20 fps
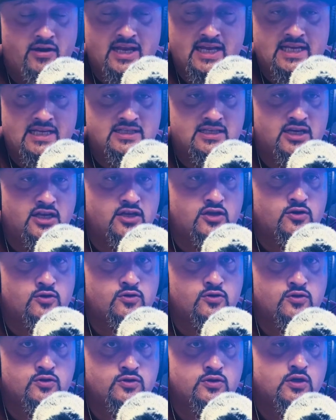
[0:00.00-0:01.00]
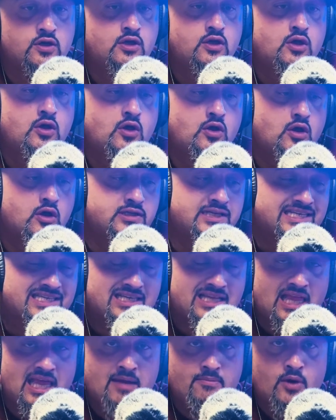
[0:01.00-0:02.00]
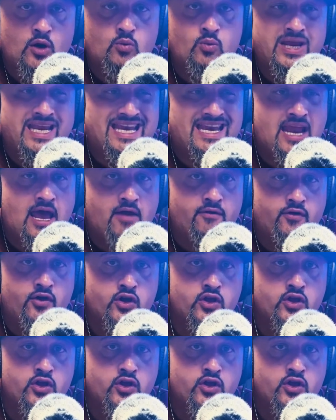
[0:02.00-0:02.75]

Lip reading: easy to use. Disclaimer, we never